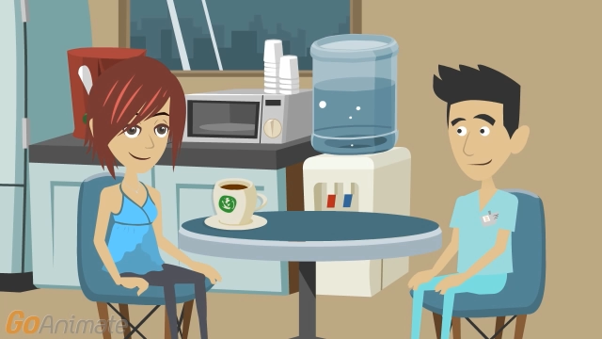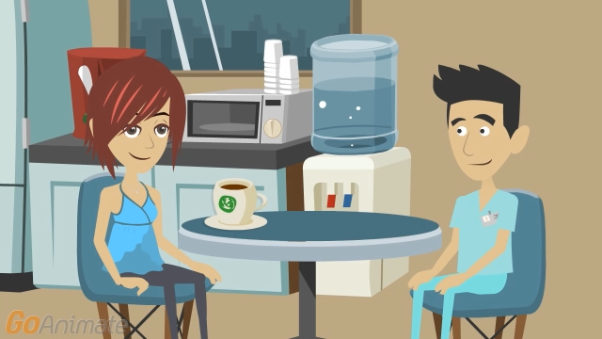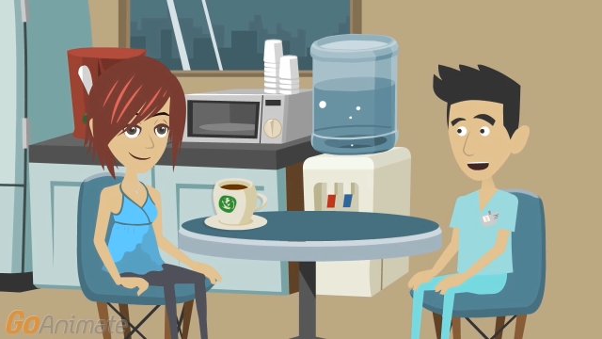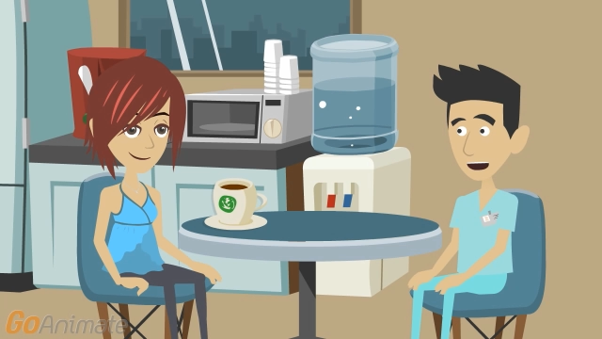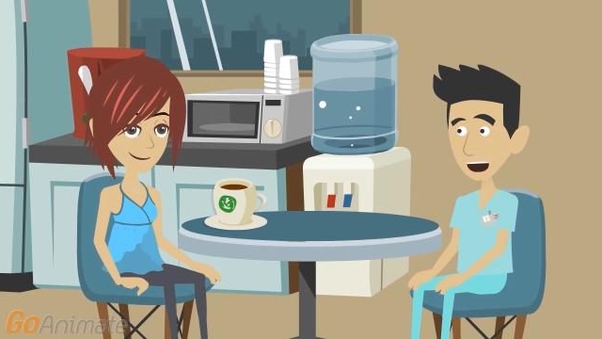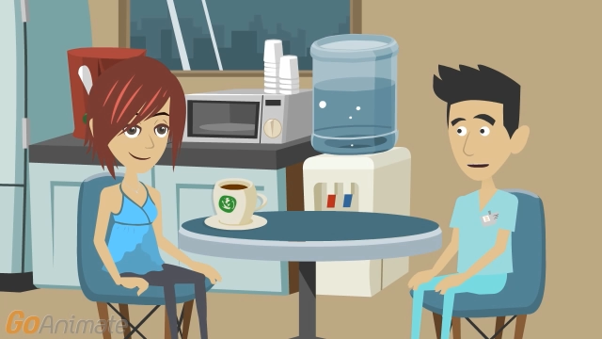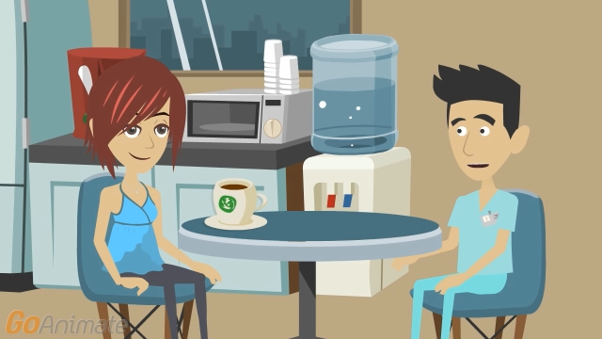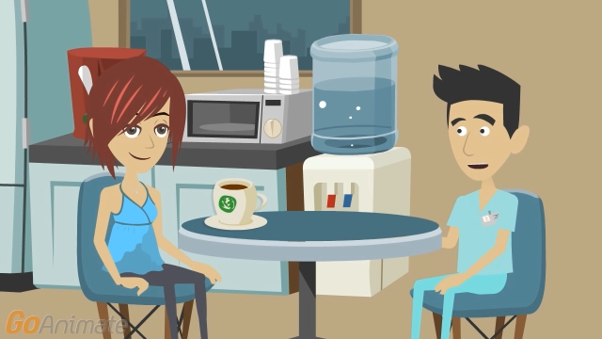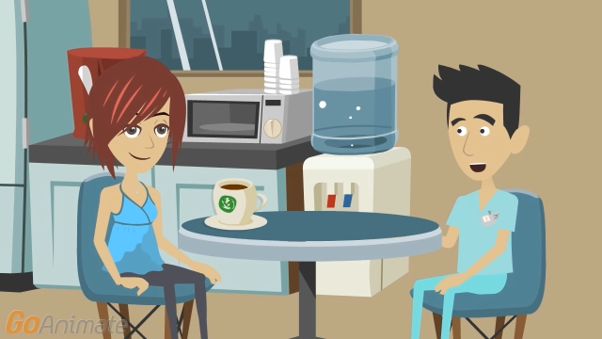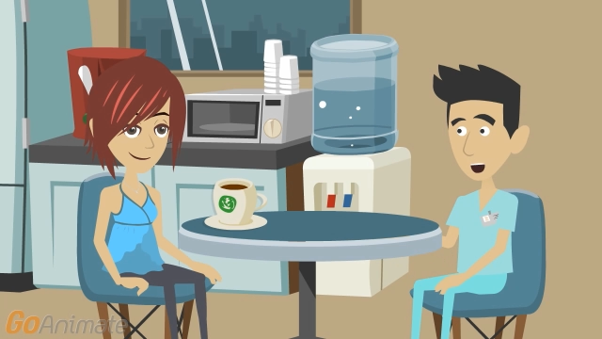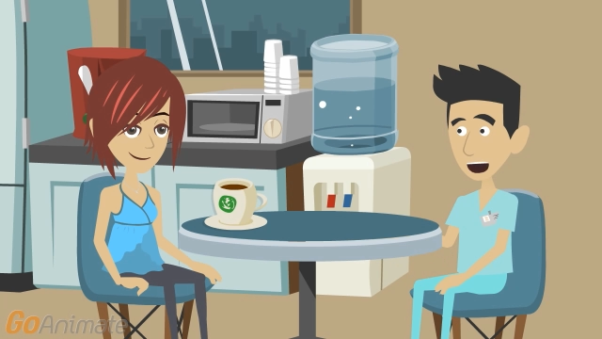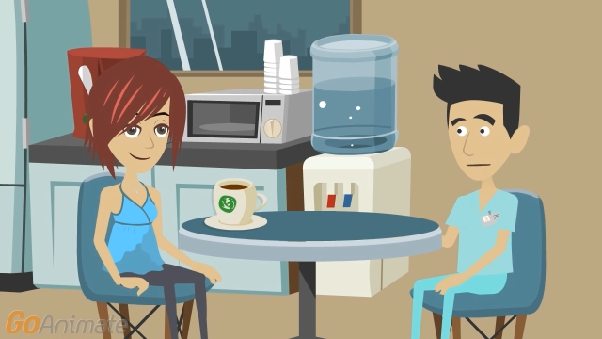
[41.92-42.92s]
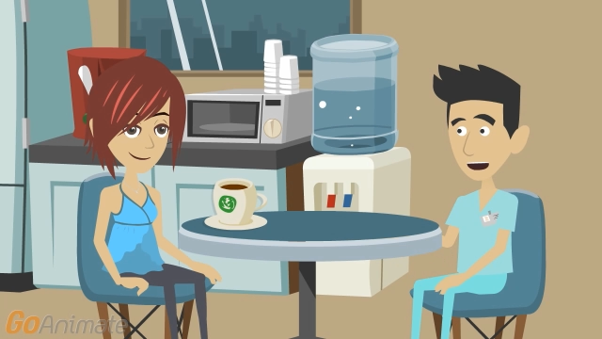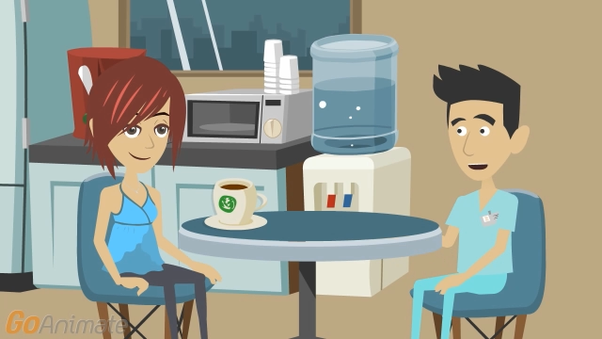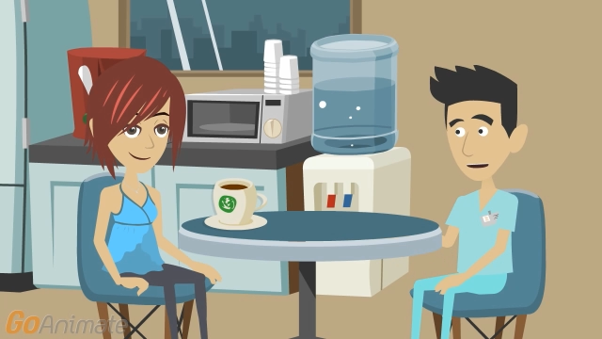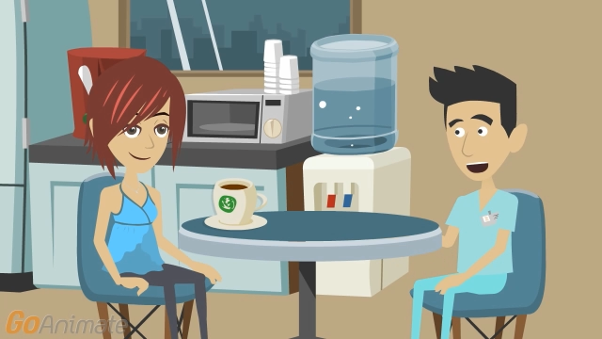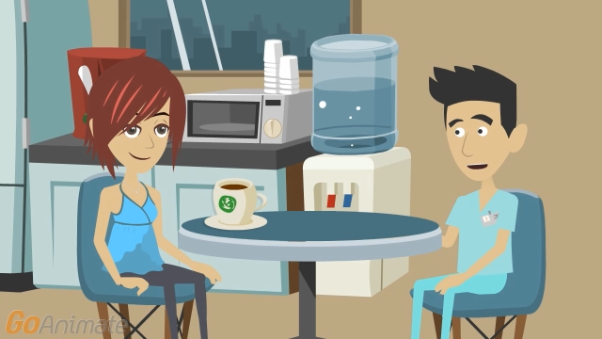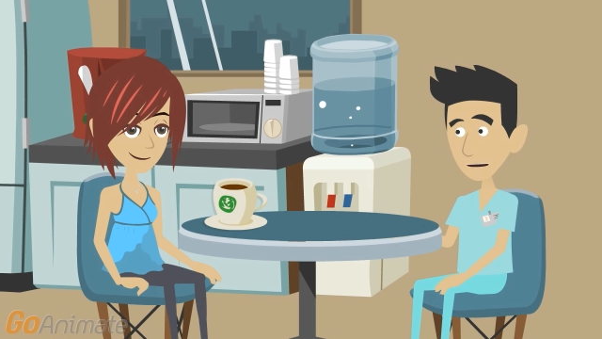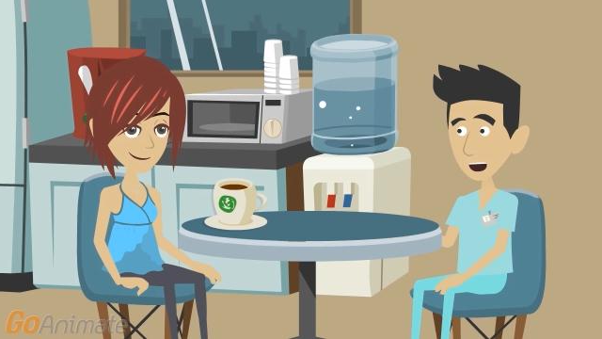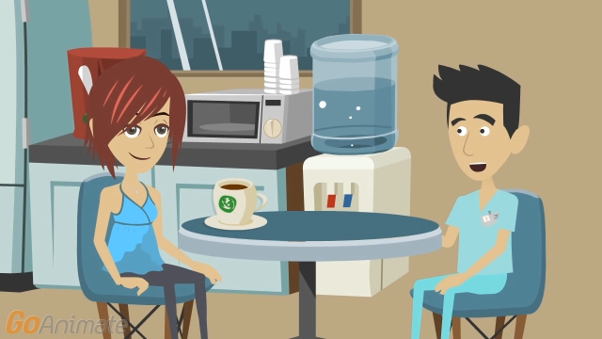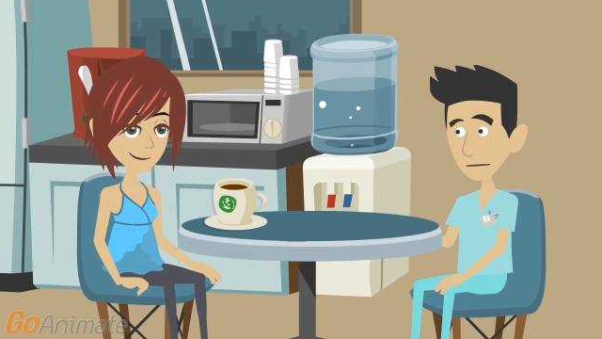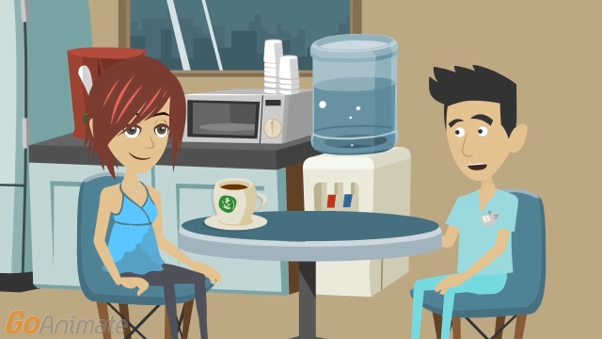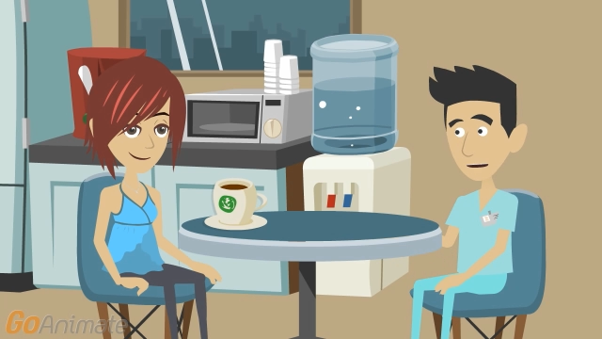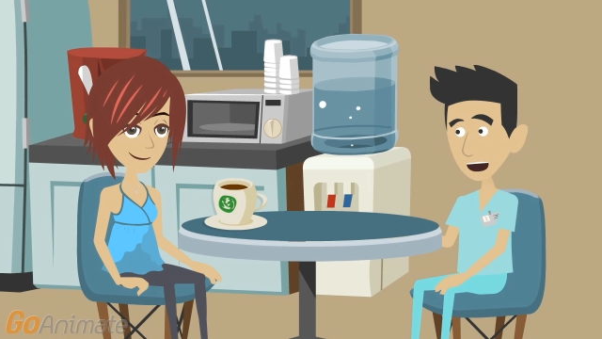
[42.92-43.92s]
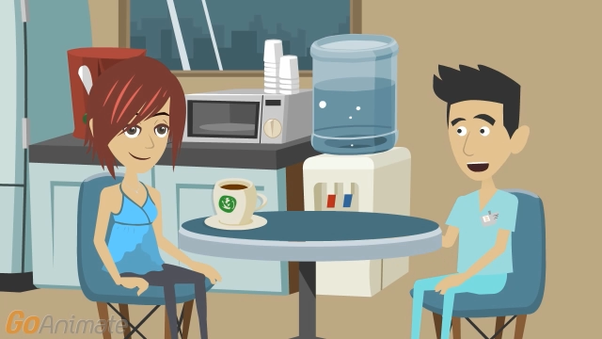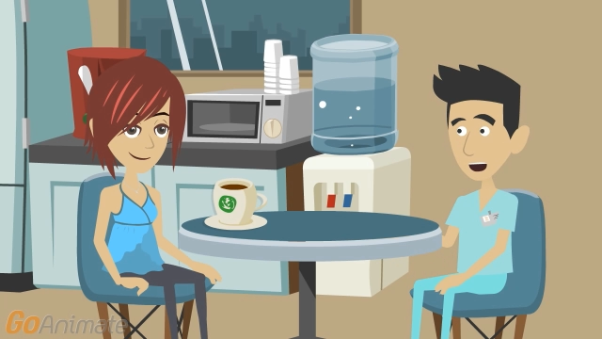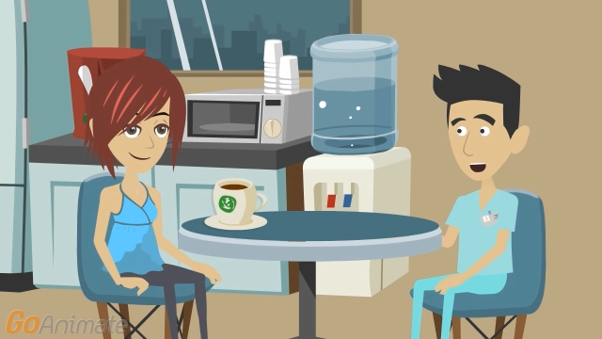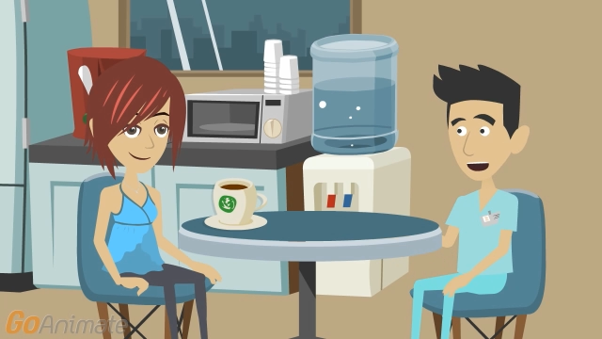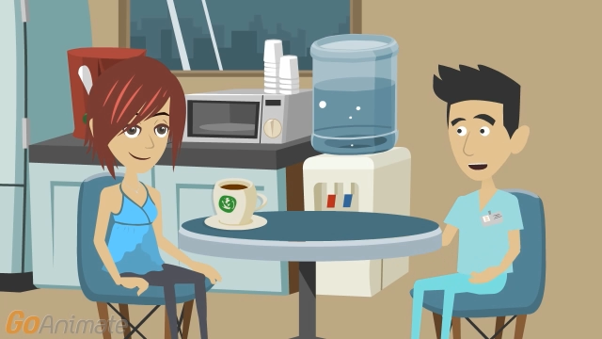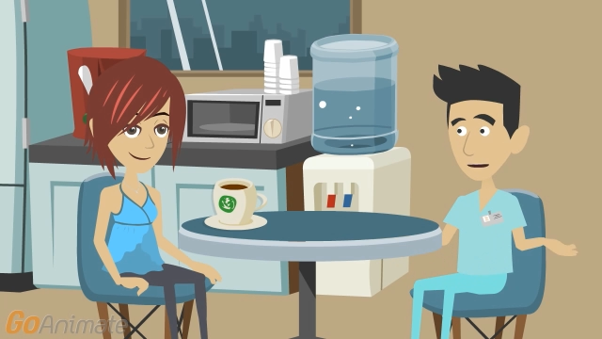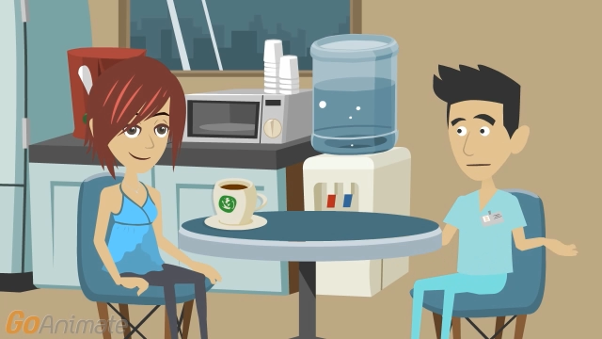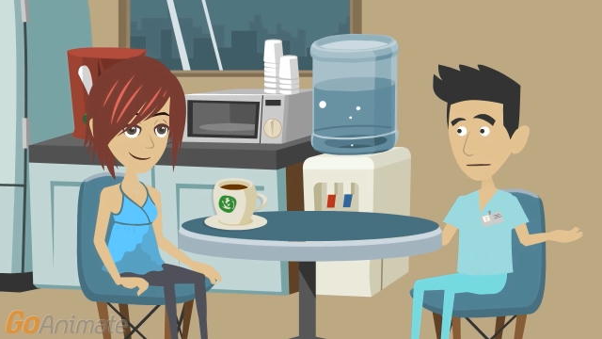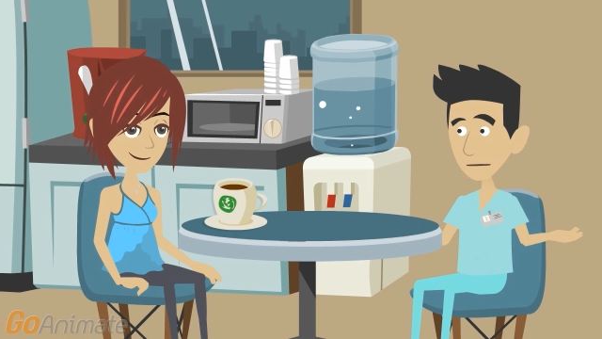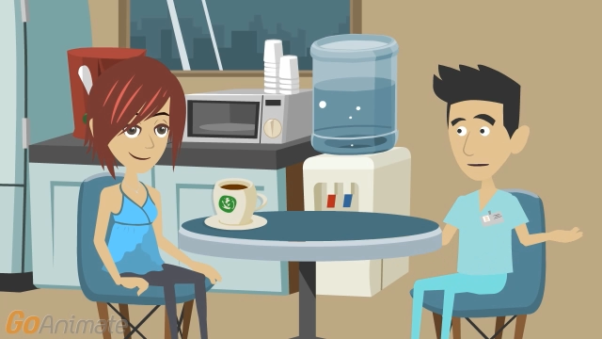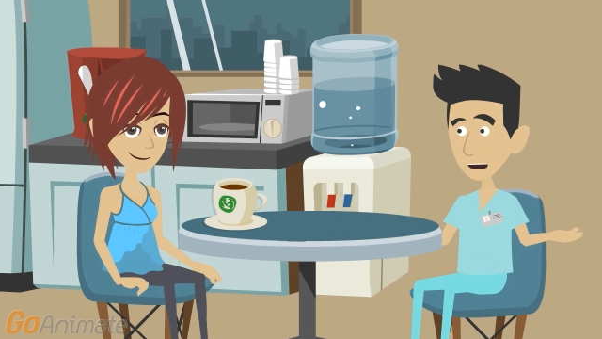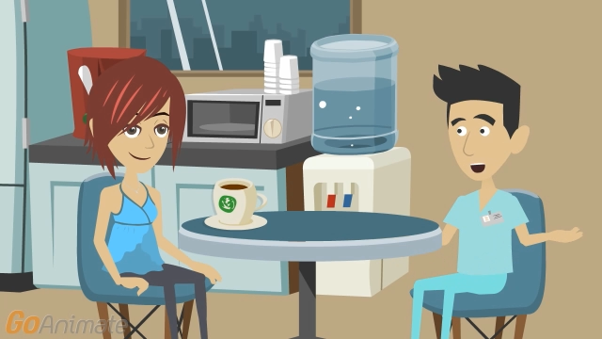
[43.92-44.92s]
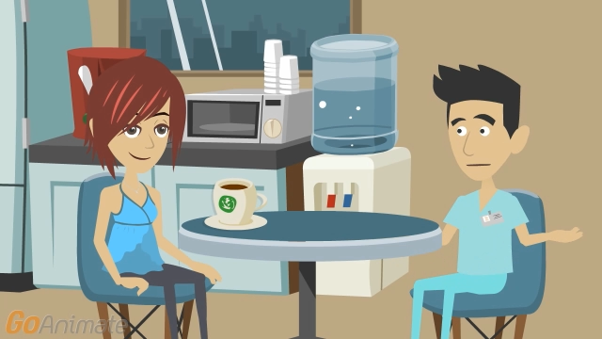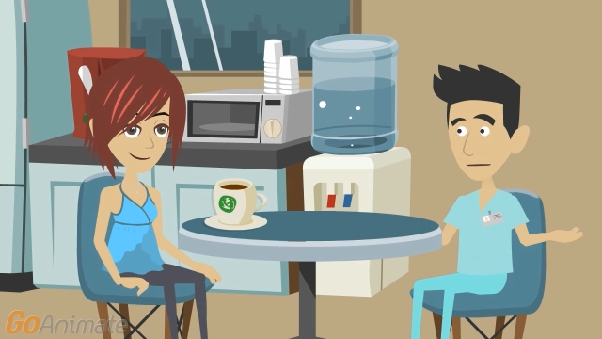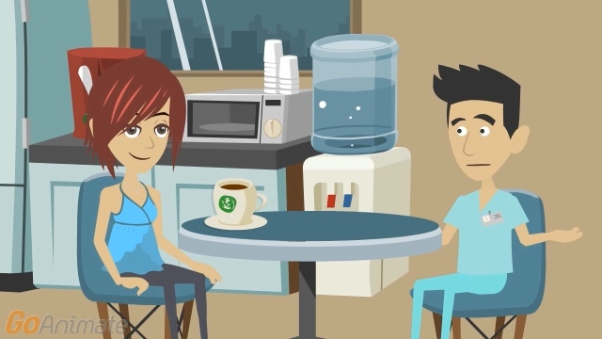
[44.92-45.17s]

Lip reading: No face is visible, so there are no lips to read.